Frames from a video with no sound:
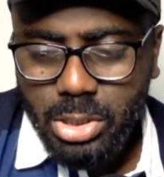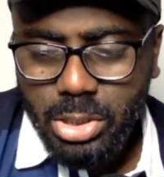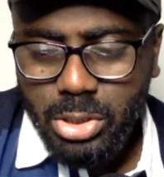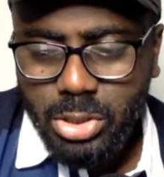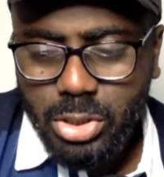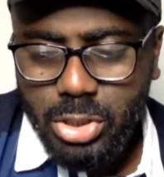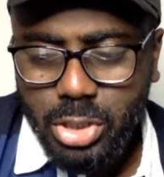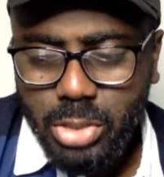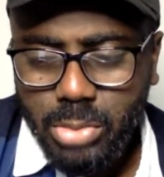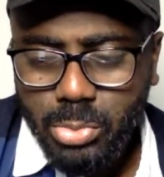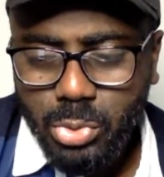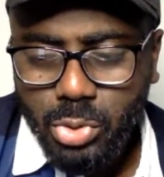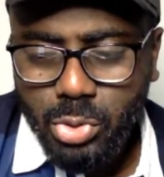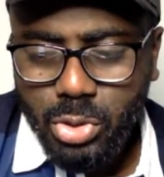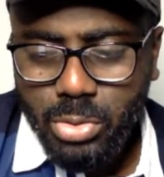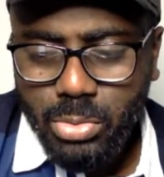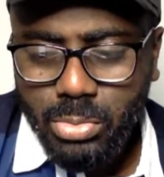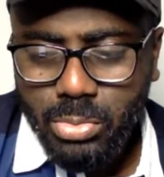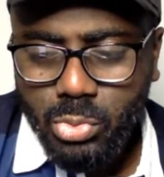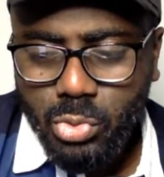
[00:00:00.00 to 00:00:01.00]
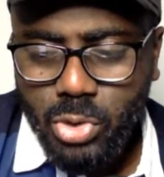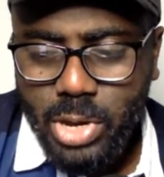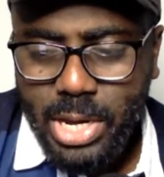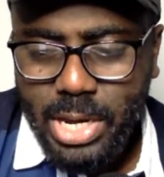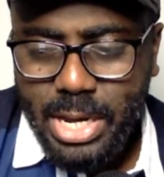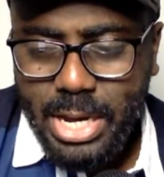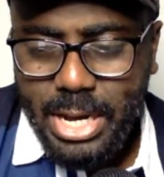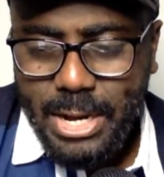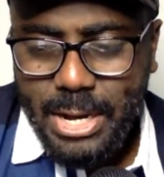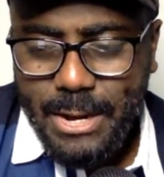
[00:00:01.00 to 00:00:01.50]
Shimu
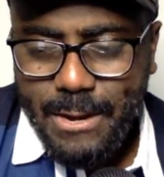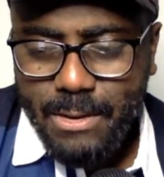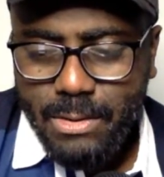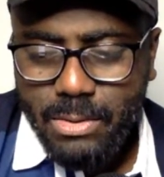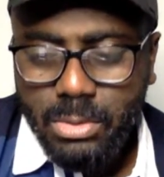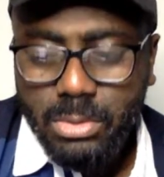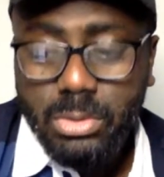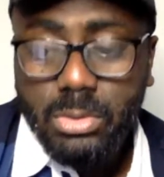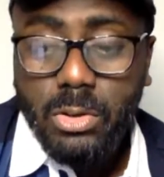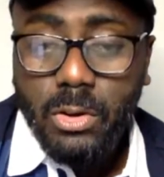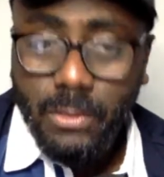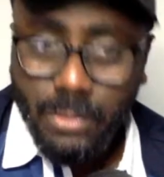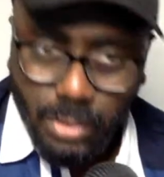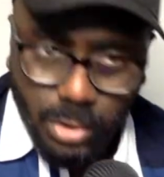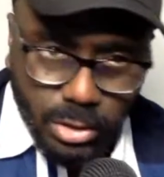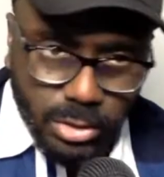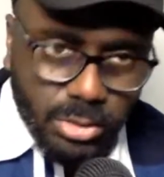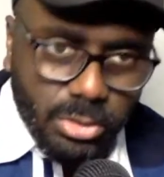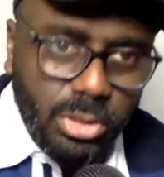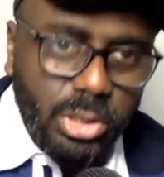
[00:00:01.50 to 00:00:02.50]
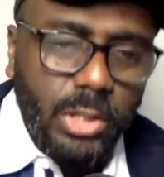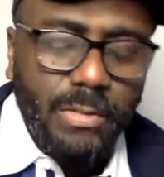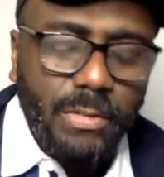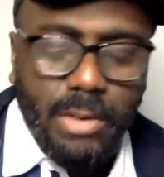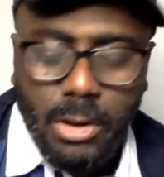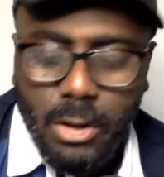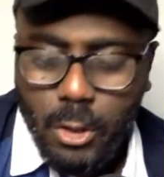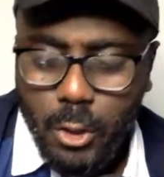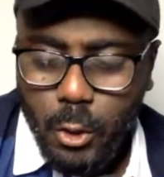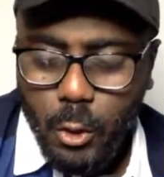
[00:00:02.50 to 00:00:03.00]
Mueka. Of course, Christopher
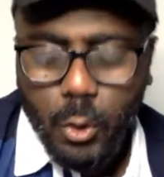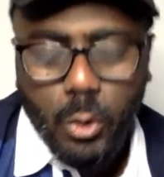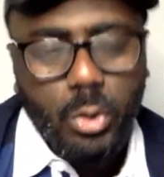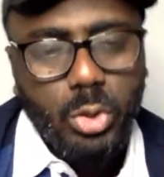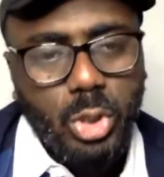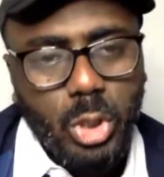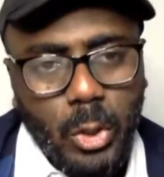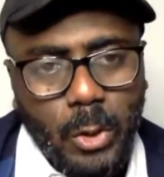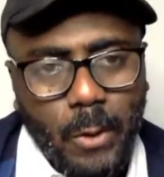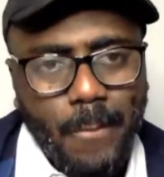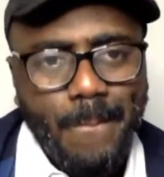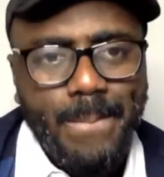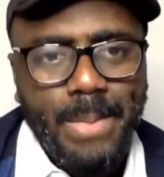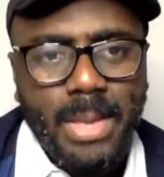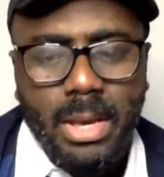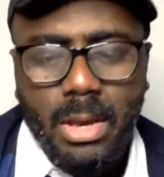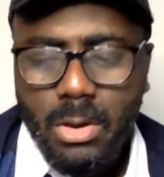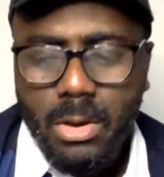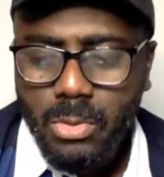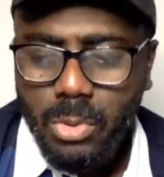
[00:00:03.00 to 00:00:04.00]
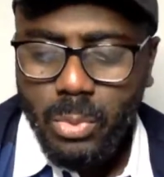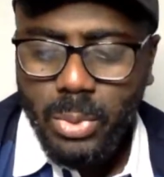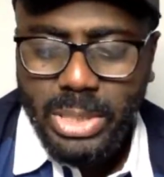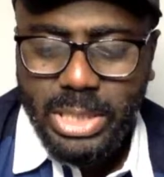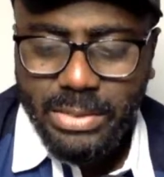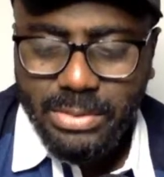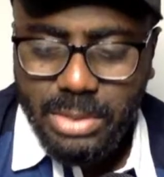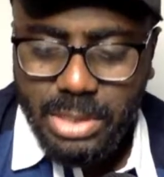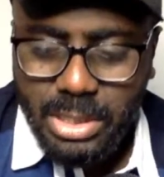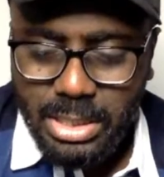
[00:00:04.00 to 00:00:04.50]
Nkunku. So from what
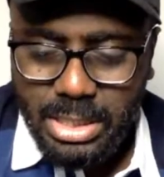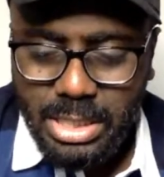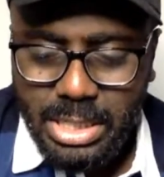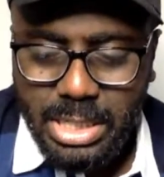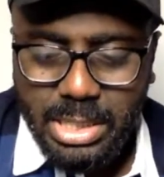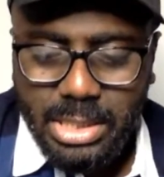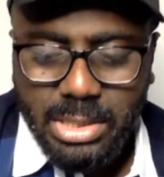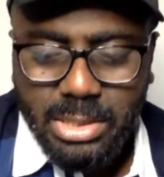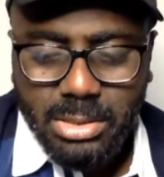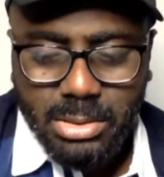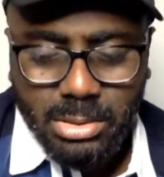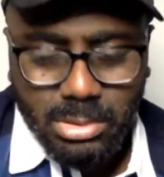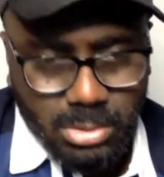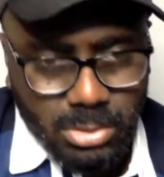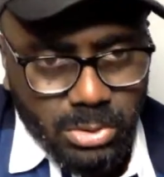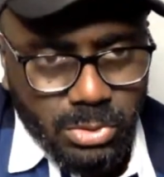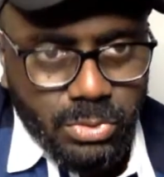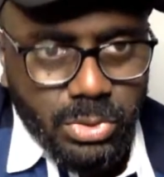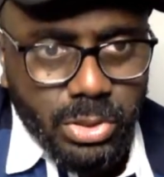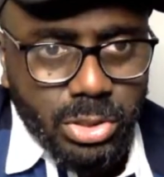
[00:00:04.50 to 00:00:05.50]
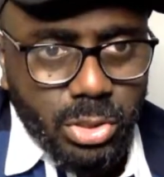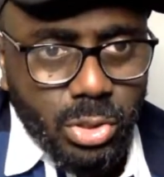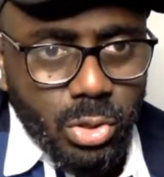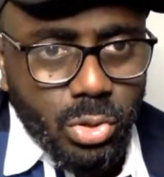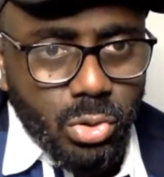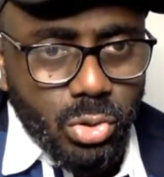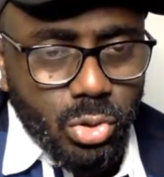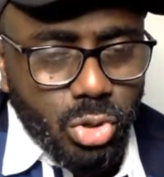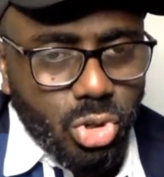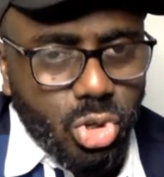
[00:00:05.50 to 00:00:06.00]
I'm saying here, Christopher
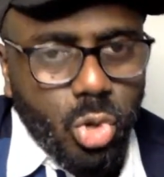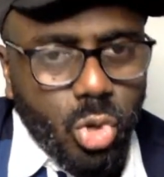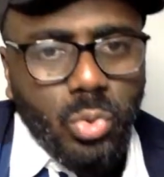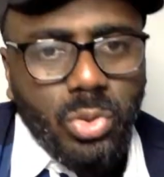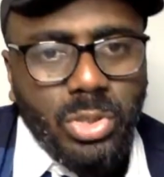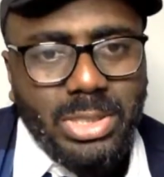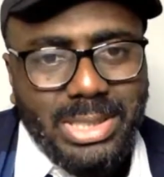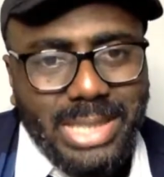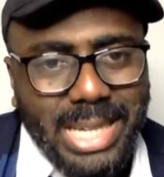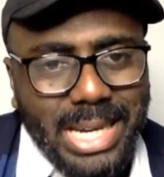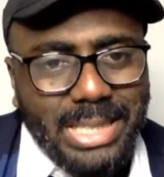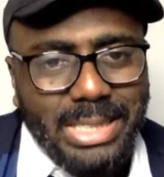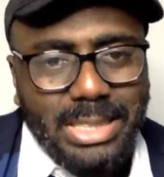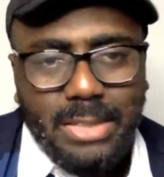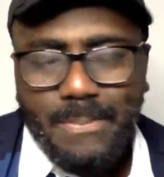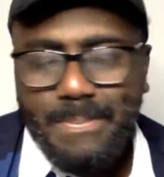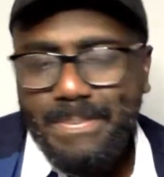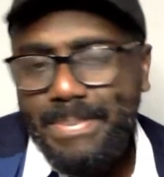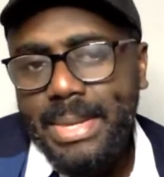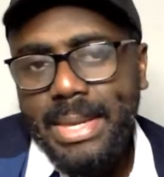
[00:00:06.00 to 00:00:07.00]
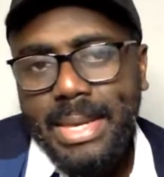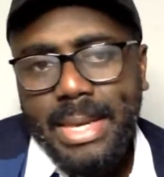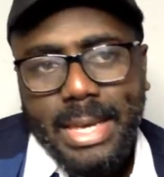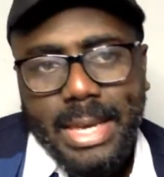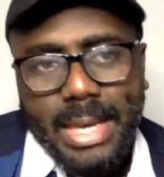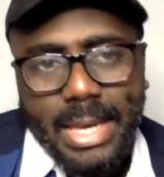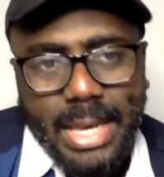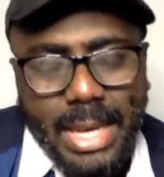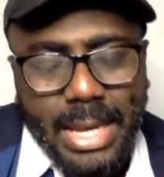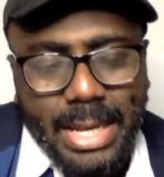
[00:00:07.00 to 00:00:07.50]
Nkunku will start
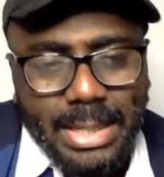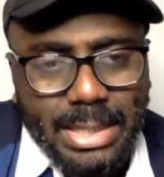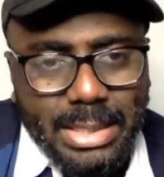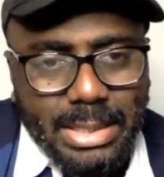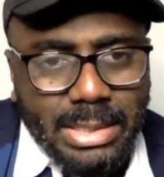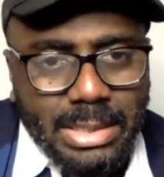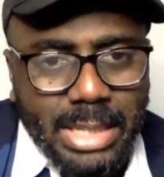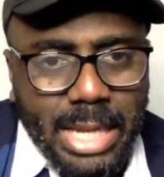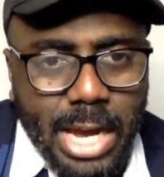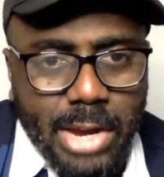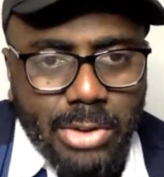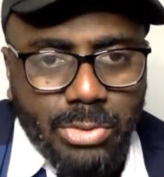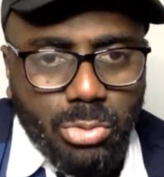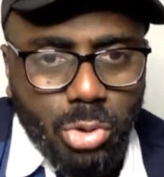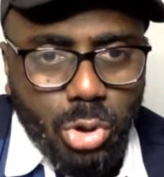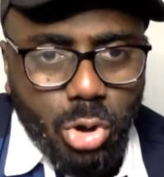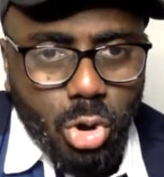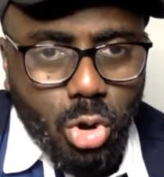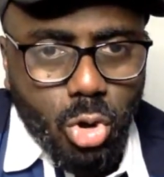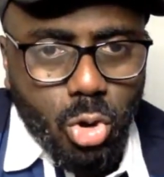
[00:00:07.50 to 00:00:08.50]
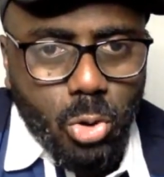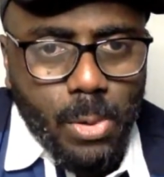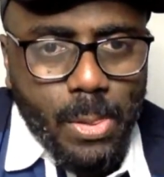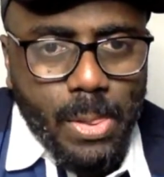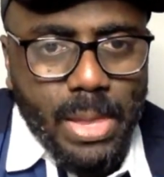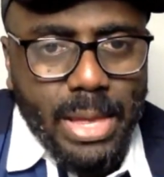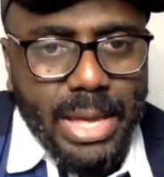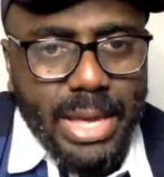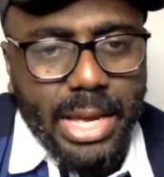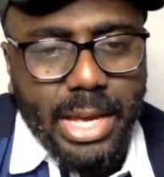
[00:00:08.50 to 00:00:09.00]
in that 9 role,
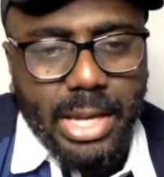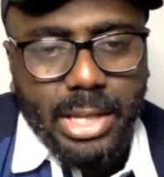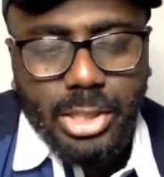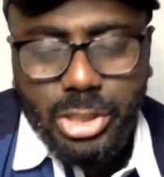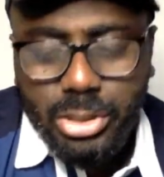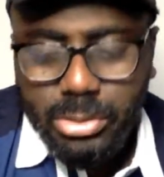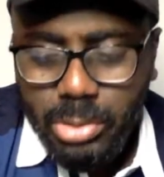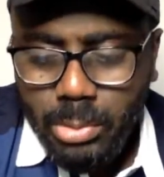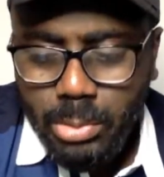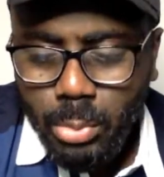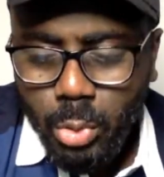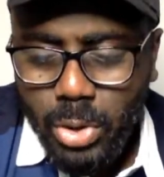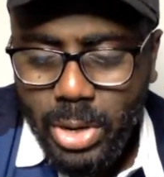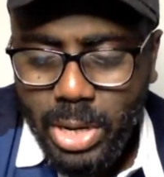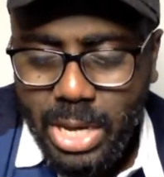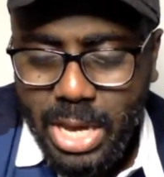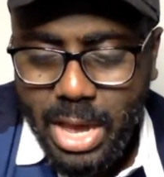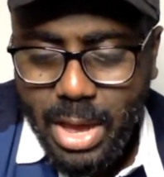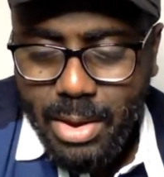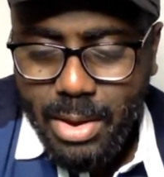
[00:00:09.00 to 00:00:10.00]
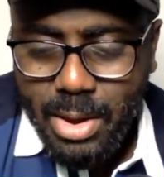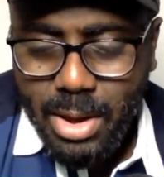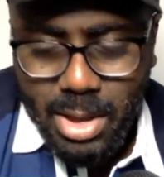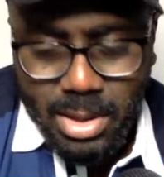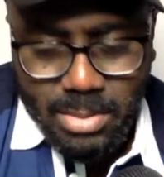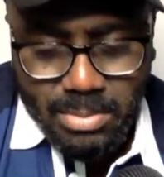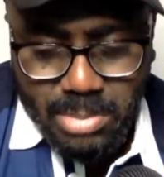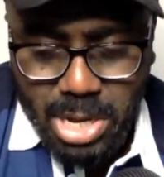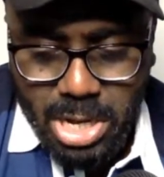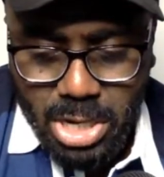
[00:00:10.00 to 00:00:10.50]
and Shimu Mueka
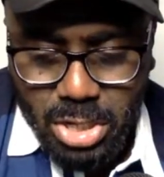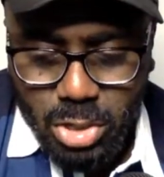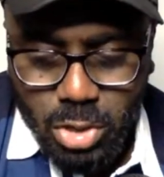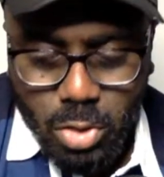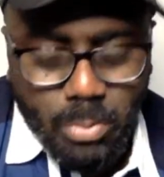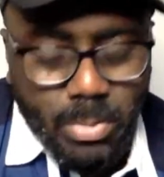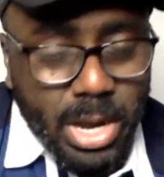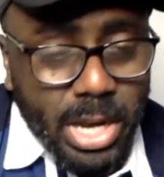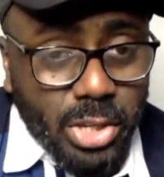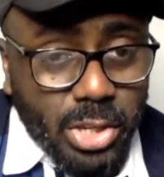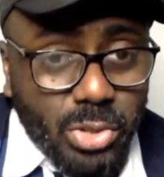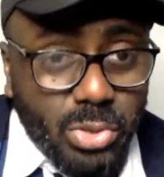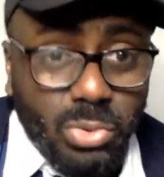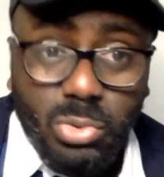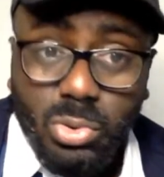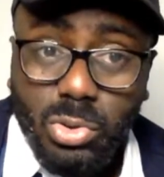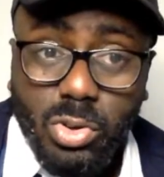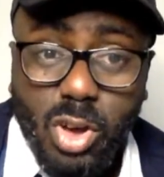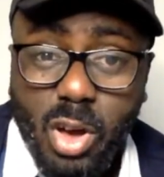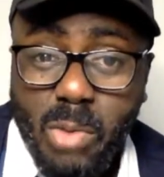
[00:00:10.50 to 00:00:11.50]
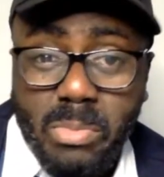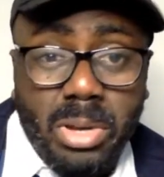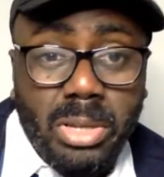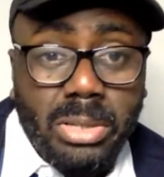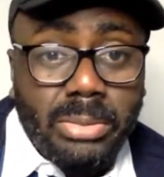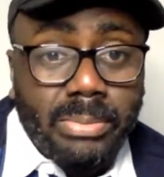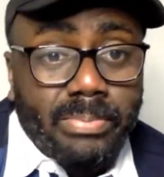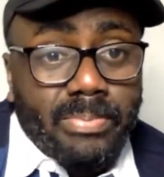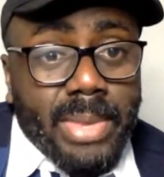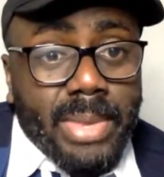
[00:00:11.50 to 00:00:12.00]
and McGill could come on
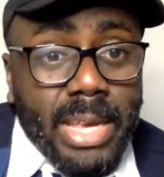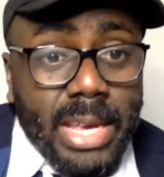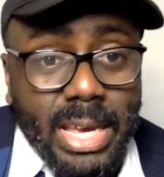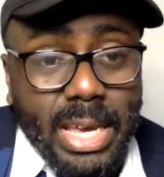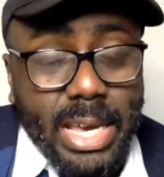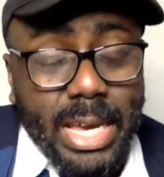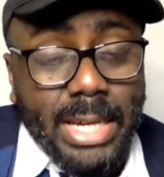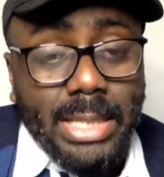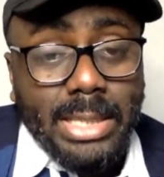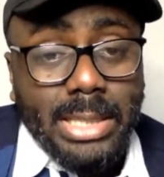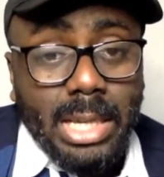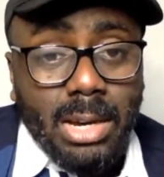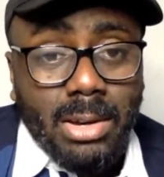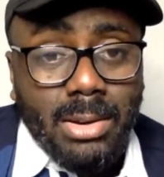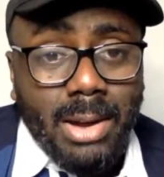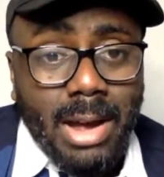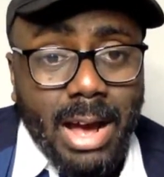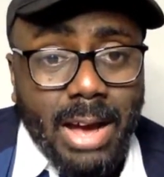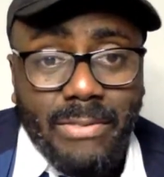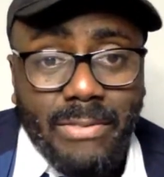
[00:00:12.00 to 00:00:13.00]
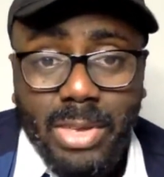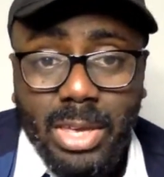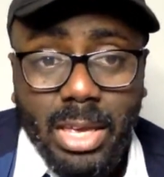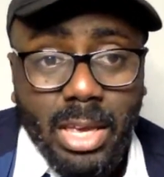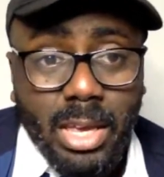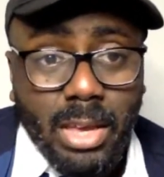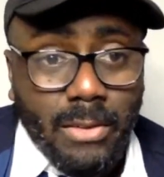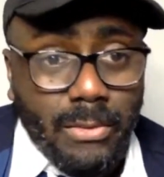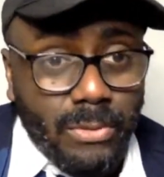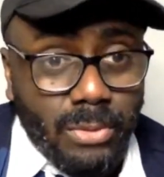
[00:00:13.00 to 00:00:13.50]
in the second half
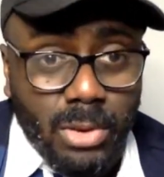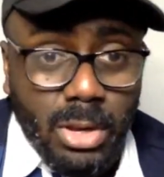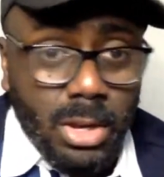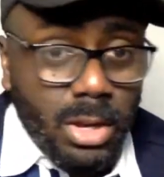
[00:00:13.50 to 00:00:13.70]
if